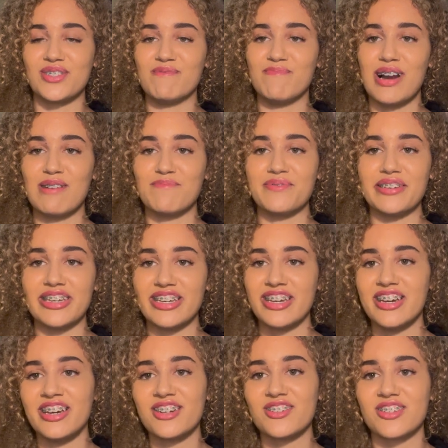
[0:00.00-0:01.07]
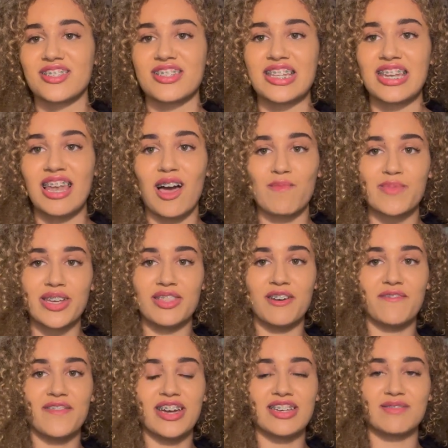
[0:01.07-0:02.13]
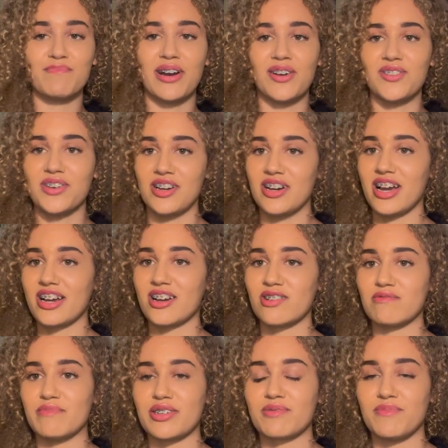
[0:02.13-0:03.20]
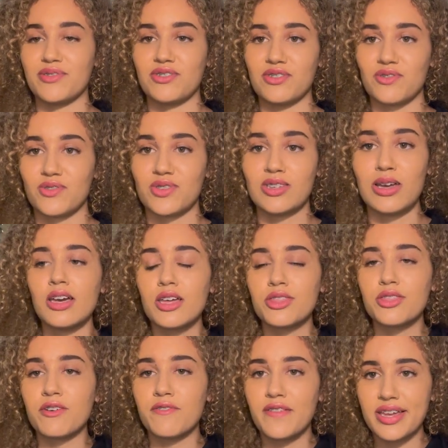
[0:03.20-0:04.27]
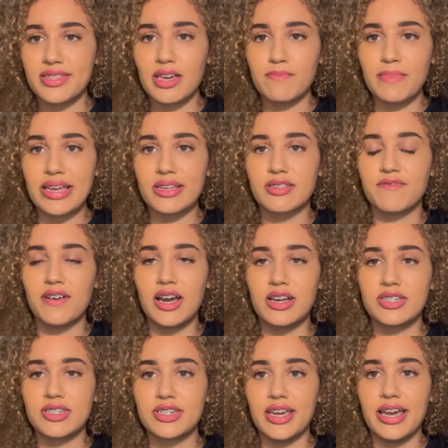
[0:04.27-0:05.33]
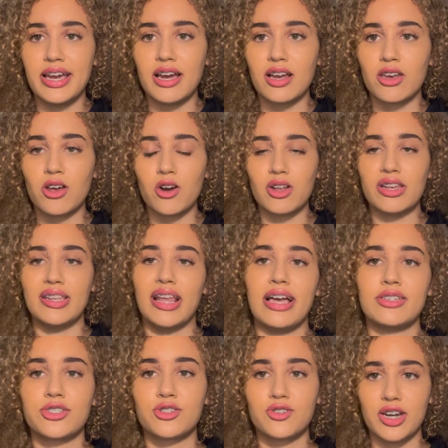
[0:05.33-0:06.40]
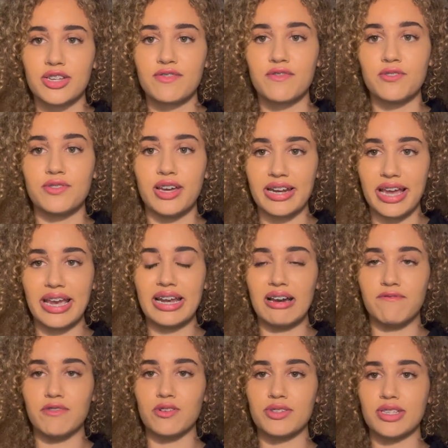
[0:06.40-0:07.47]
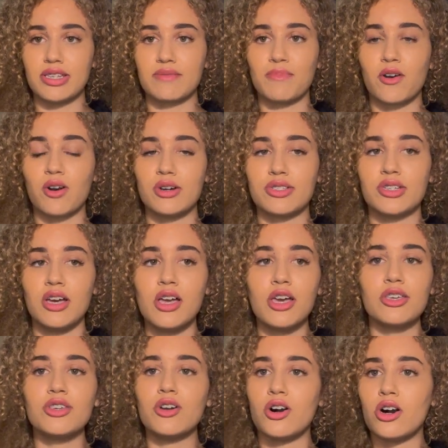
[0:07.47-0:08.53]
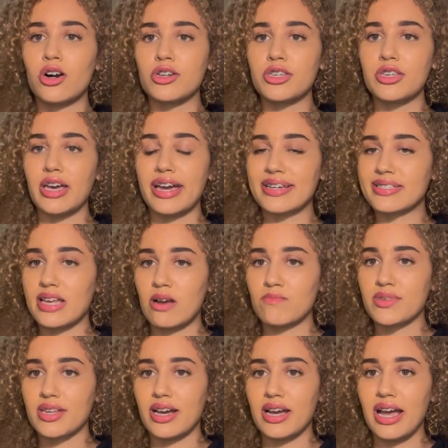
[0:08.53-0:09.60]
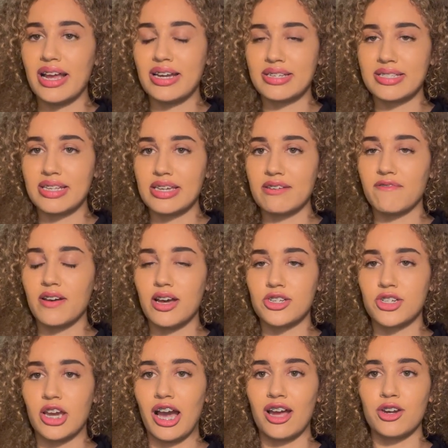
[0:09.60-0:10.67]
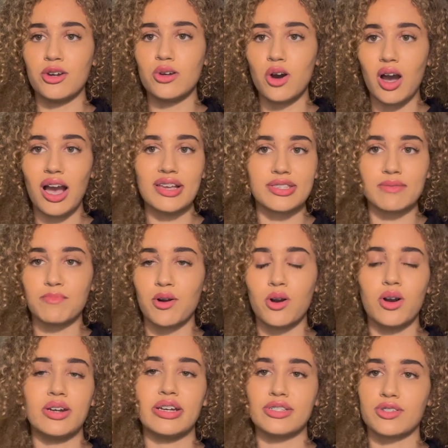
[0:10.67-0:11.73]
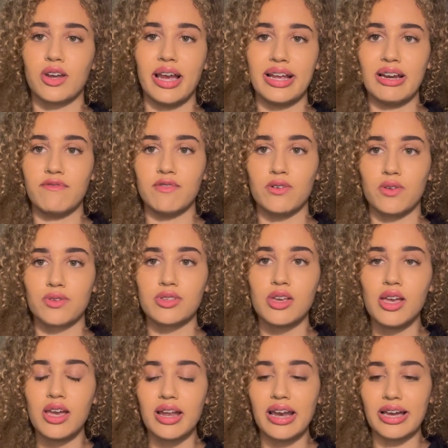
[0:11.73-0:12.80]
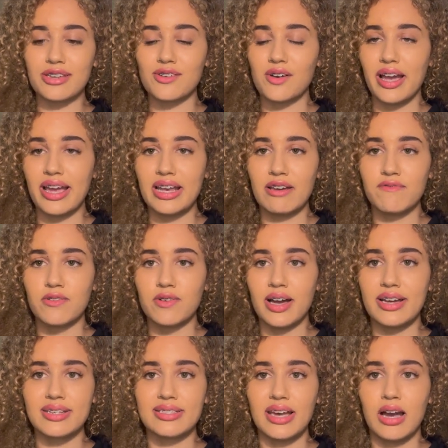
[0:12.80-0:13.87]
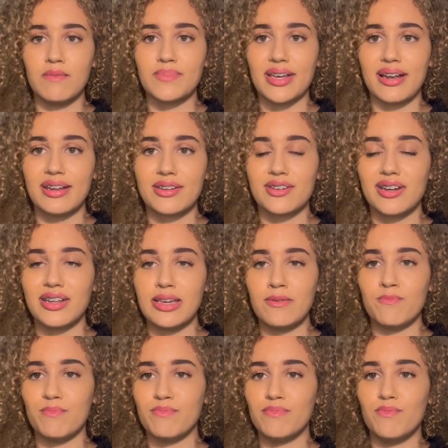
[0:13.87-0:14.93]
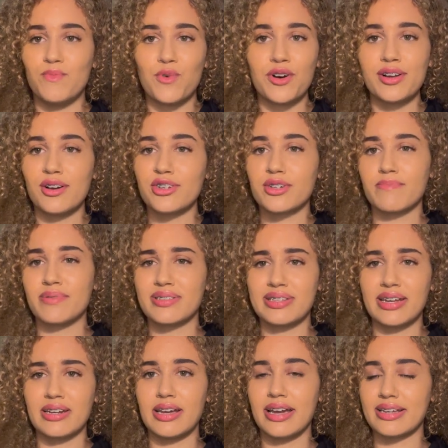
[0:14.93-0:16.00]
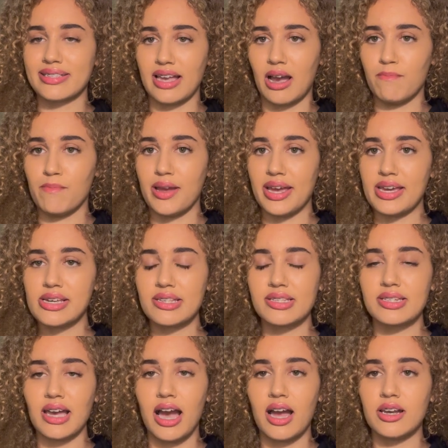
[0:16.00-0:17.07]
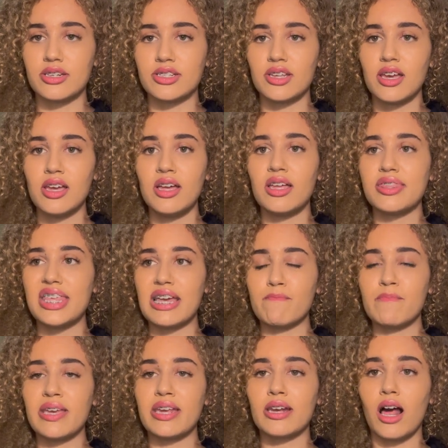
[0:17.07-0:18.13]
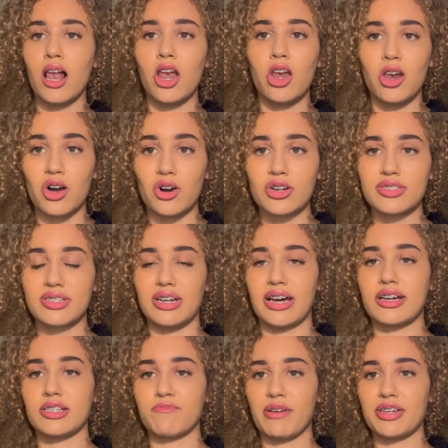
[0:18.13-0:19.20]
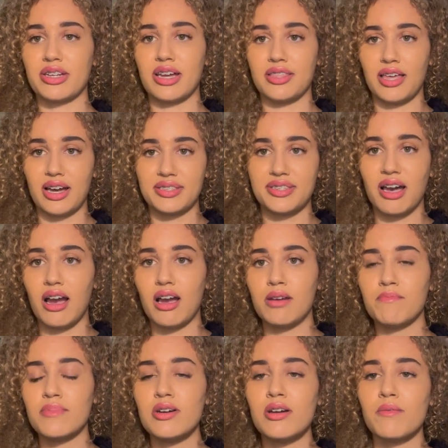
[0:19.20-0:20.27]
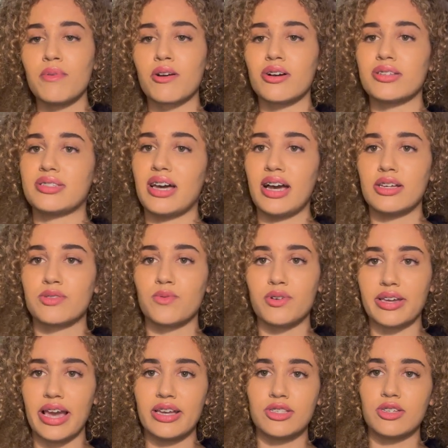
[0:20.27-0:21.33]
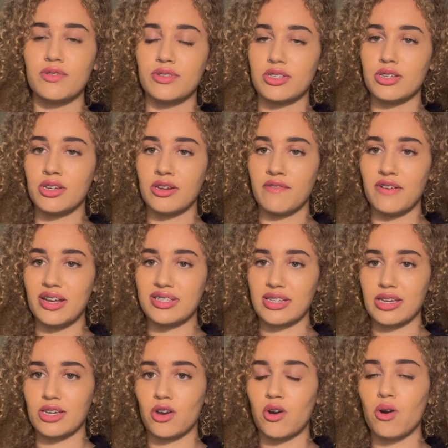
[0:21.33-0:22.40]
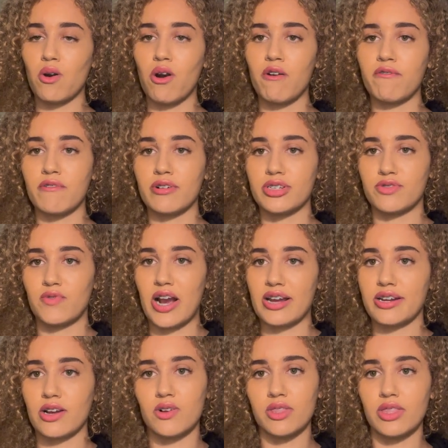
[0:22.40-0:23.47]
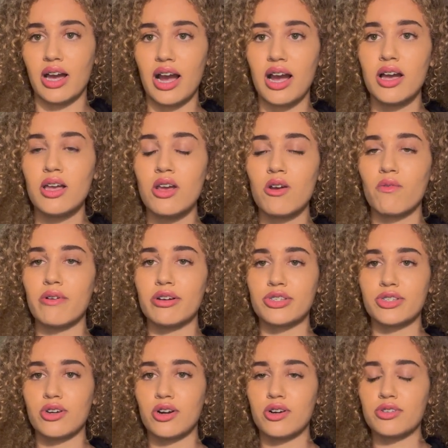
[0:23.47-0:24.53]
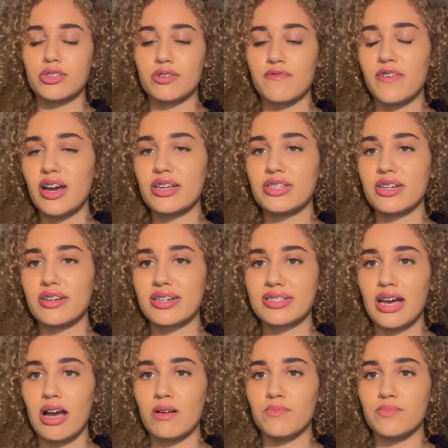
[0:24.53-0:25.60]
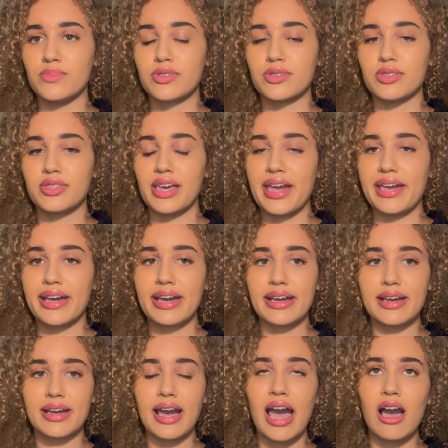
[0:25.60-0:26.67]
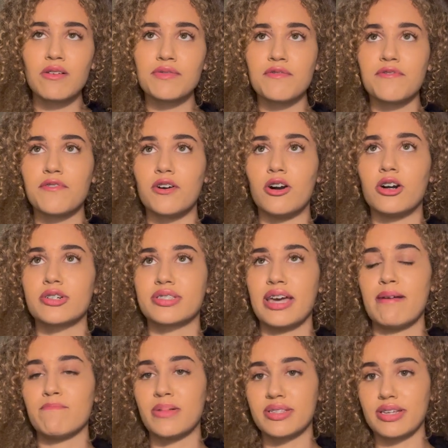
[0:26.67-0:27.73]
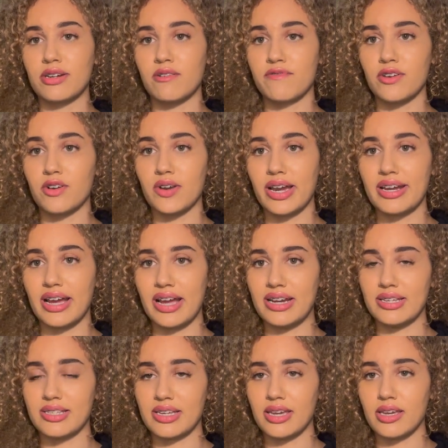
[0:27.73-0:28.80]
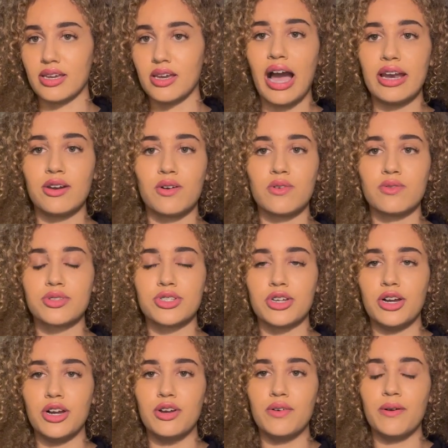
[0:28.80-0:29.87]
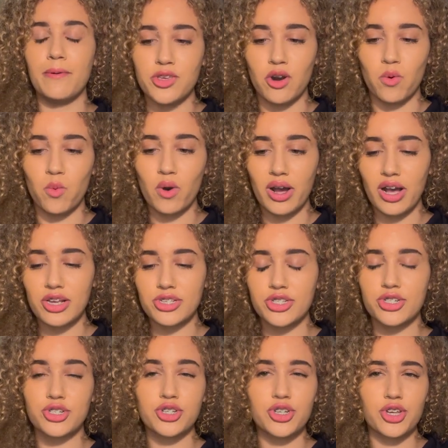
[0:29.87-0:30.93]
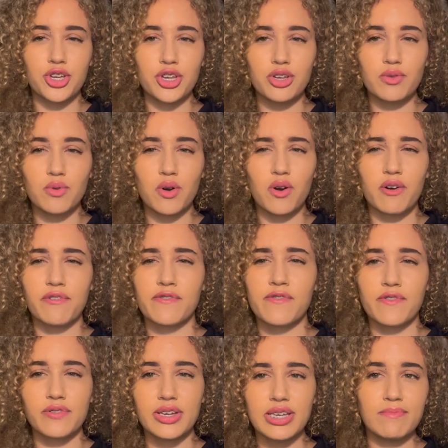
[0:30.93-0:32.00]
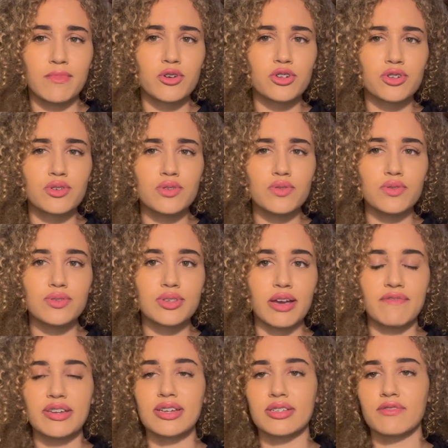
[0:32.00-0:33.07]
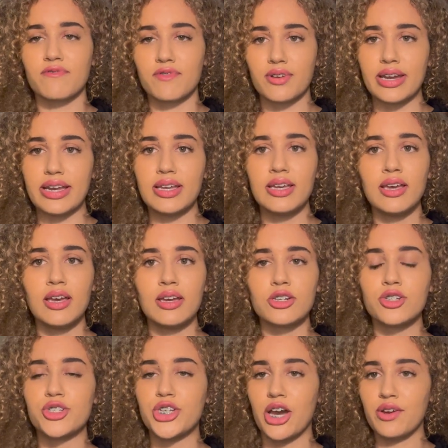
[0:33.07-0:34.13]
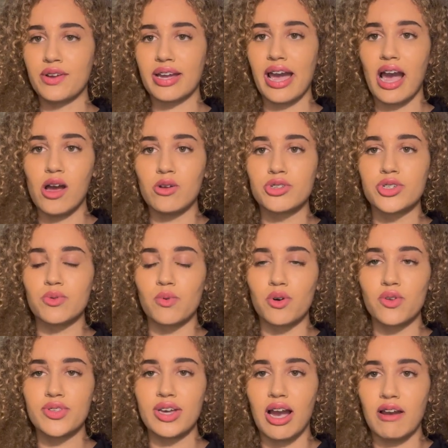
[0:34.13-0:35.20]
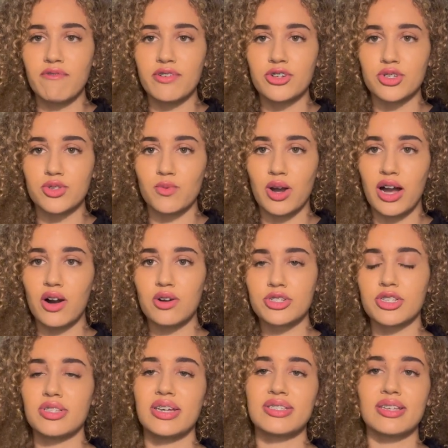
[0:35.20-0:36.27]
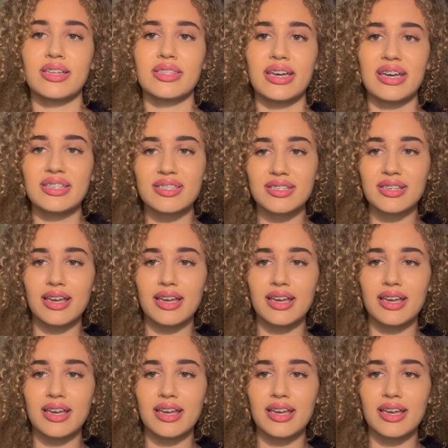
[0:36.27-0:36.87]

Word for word: you might be just slapped in the face by the economics modules. The thing that makes first year a lot less stressful than A levels is because your exams at LSE first year are not as important as your A levels. Like your A level exams are literally 100% exam based and they mean a lot, like especially at that time, because that is what gets you into university. Your whole offer is riding on that. Whereas your first year exams, they account for 10% of your grade at LSE and also your worst two or three modules, I think it's three, don't count towards the average as well. So there's, there's